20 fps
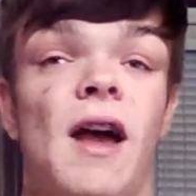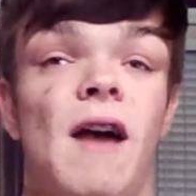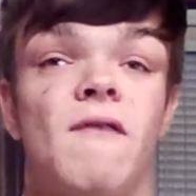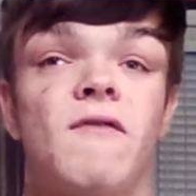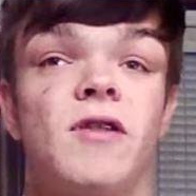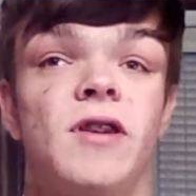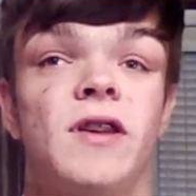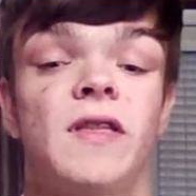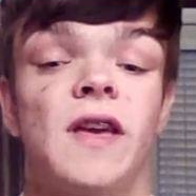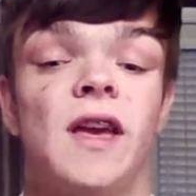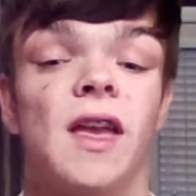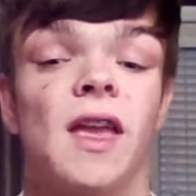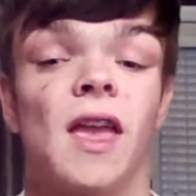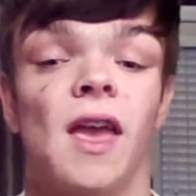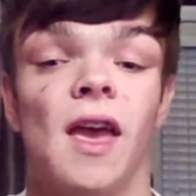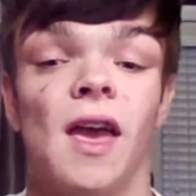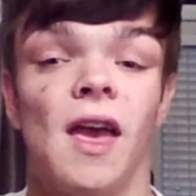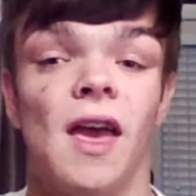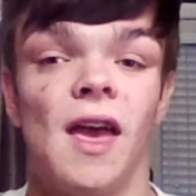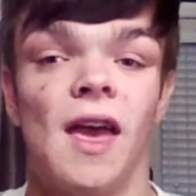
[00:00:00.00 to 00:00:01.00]
everything.
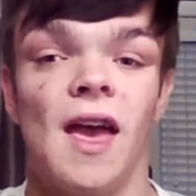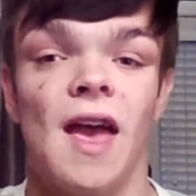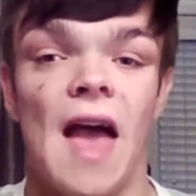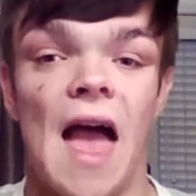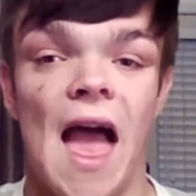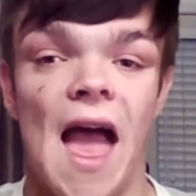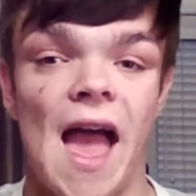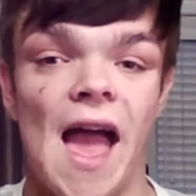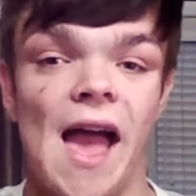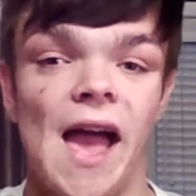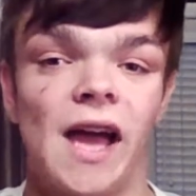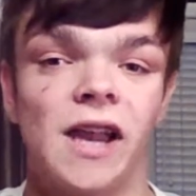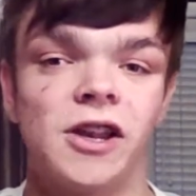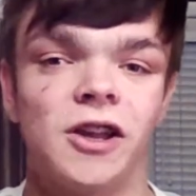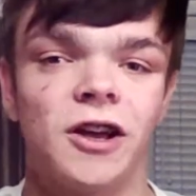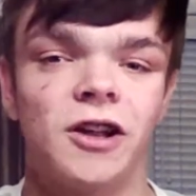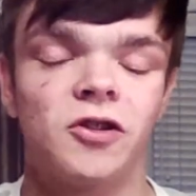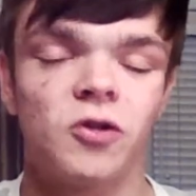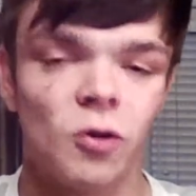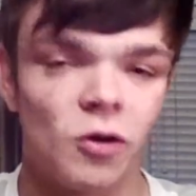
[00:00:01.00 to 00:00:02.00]
And
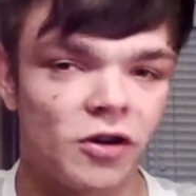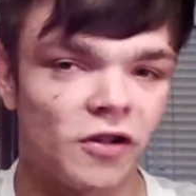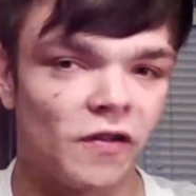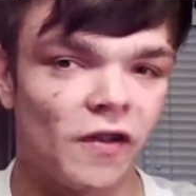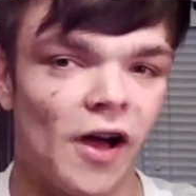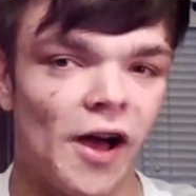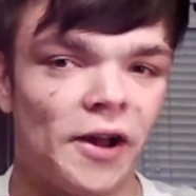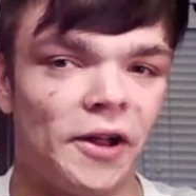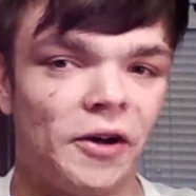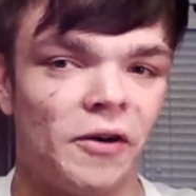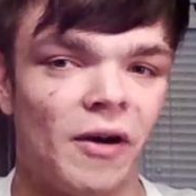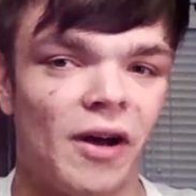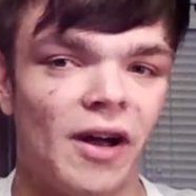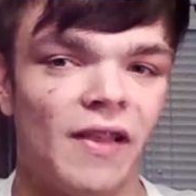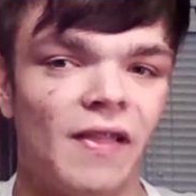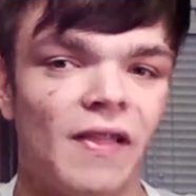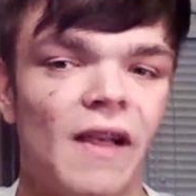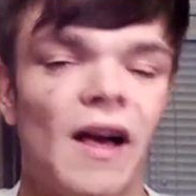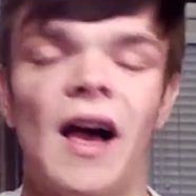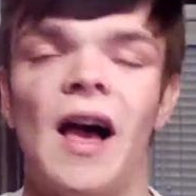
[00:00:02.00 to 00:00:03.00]
Adore
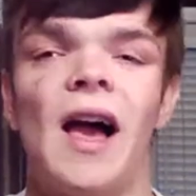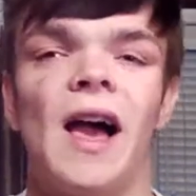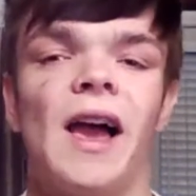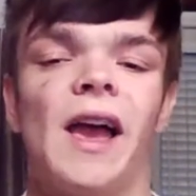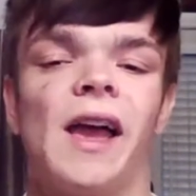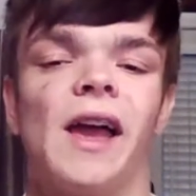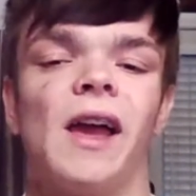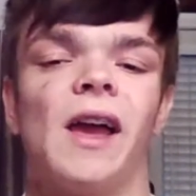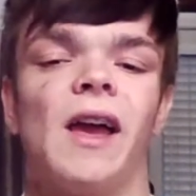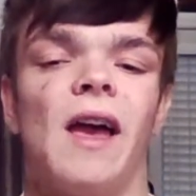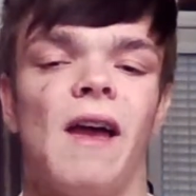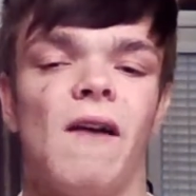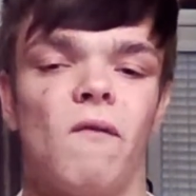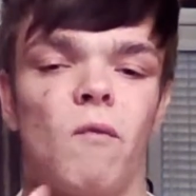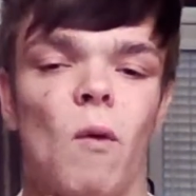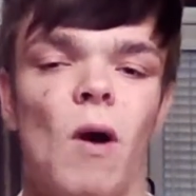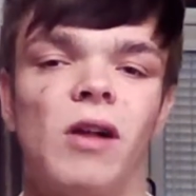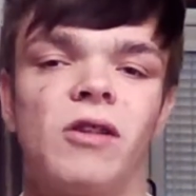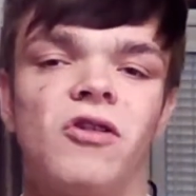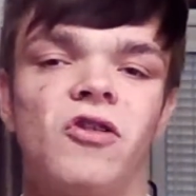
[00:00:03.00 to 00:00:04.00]
Delano. I
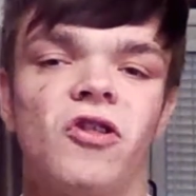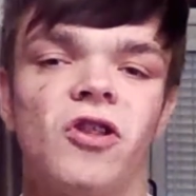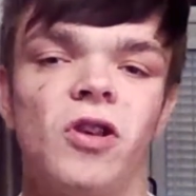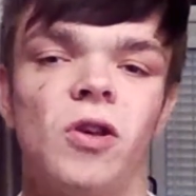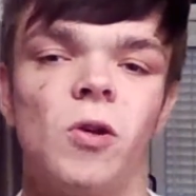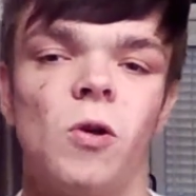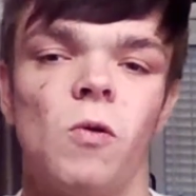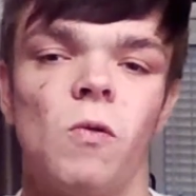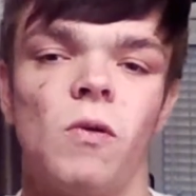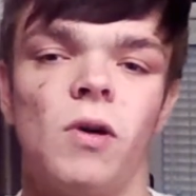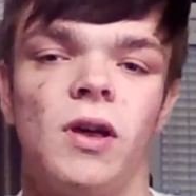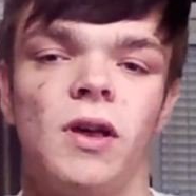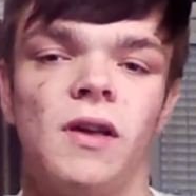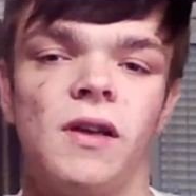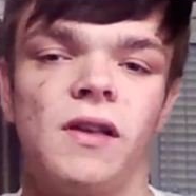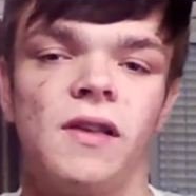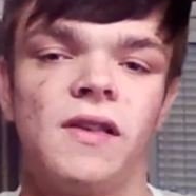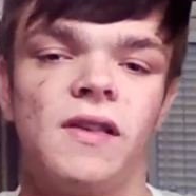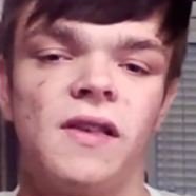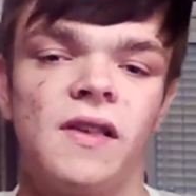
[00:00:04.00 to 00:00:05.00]
have watched you
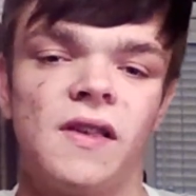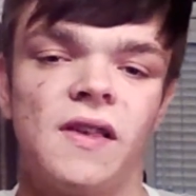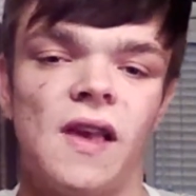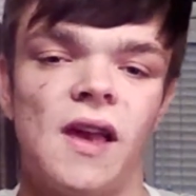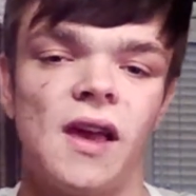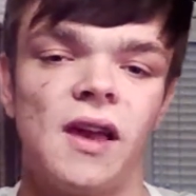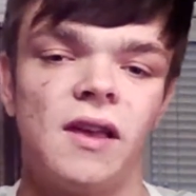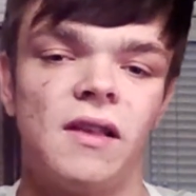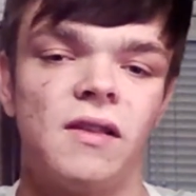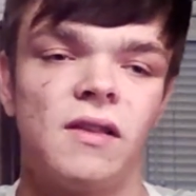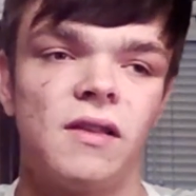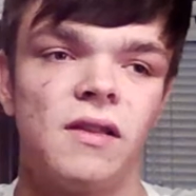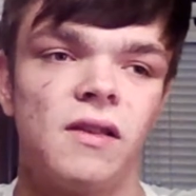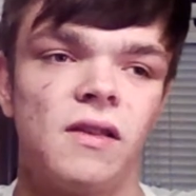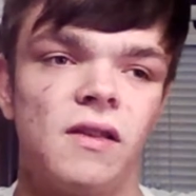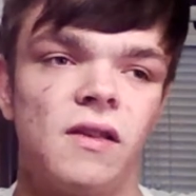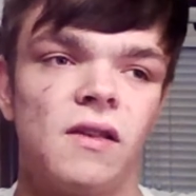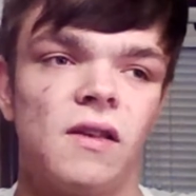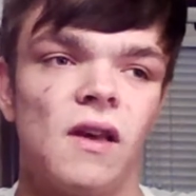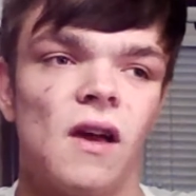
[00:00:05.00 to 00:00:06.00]

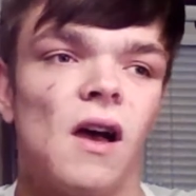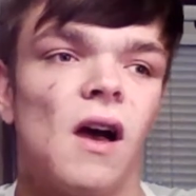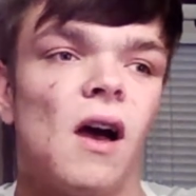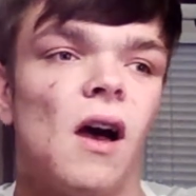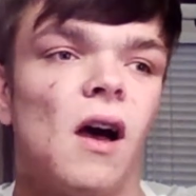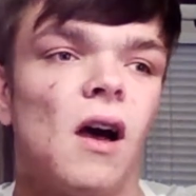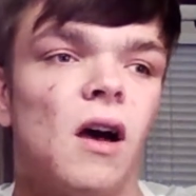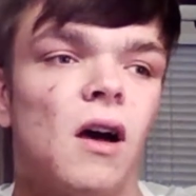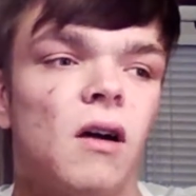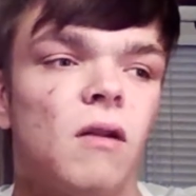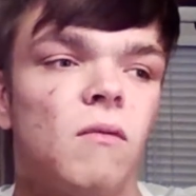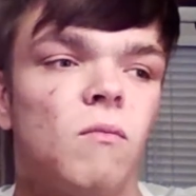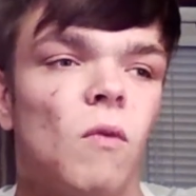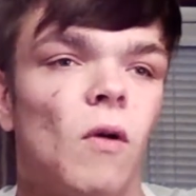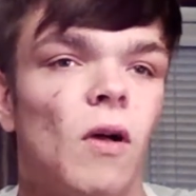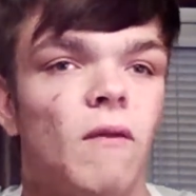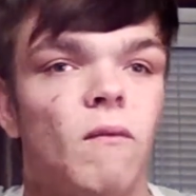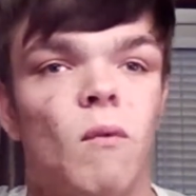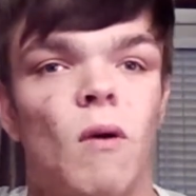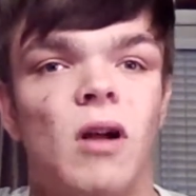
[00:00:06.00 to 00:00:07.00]
since
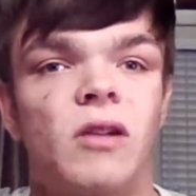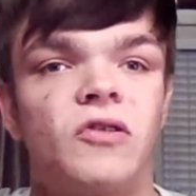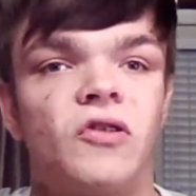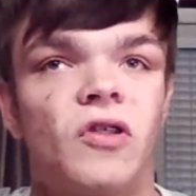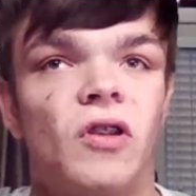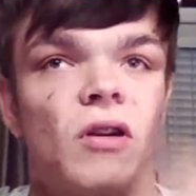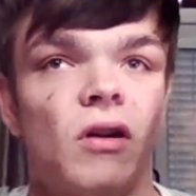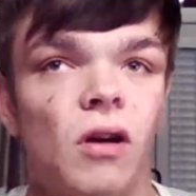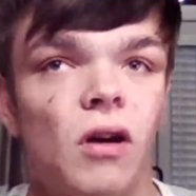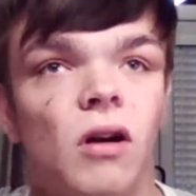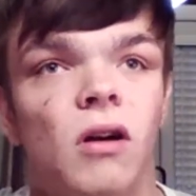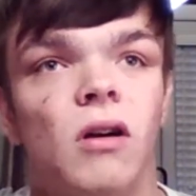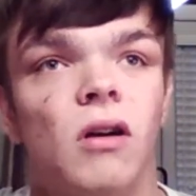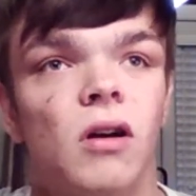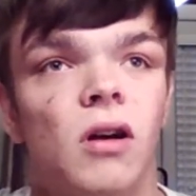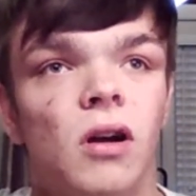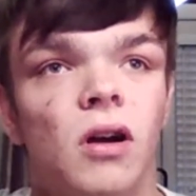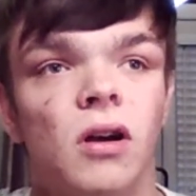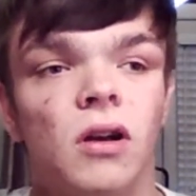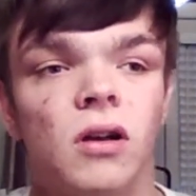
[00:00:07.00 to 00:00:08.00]
I've watched
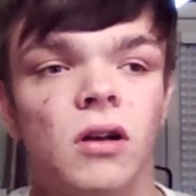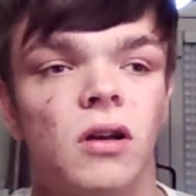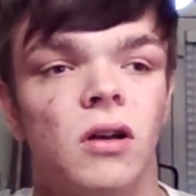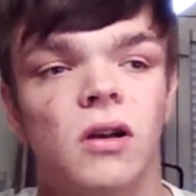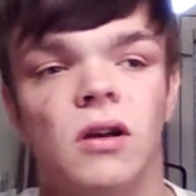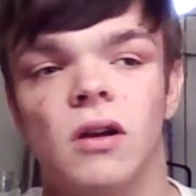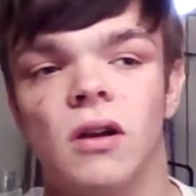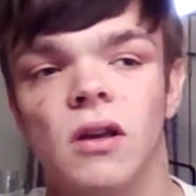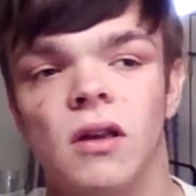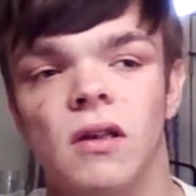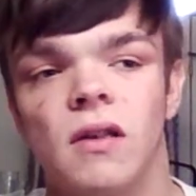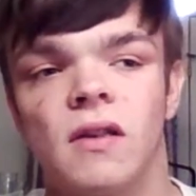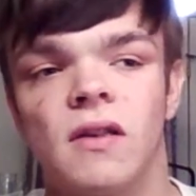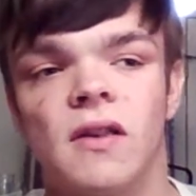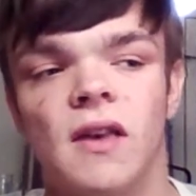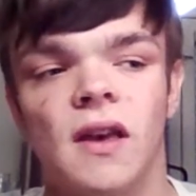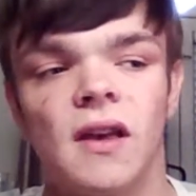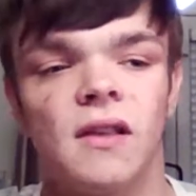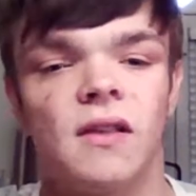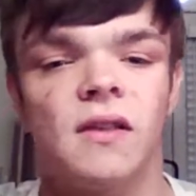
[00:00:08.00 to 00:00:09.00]
her
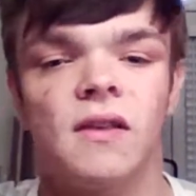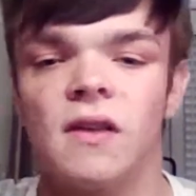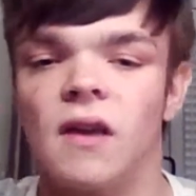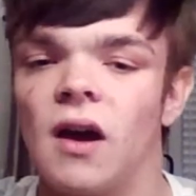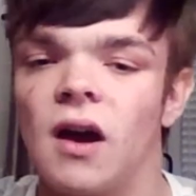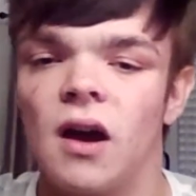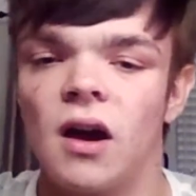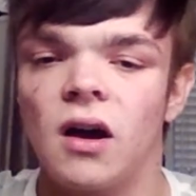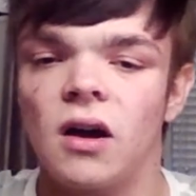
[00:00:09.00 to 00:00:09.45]
since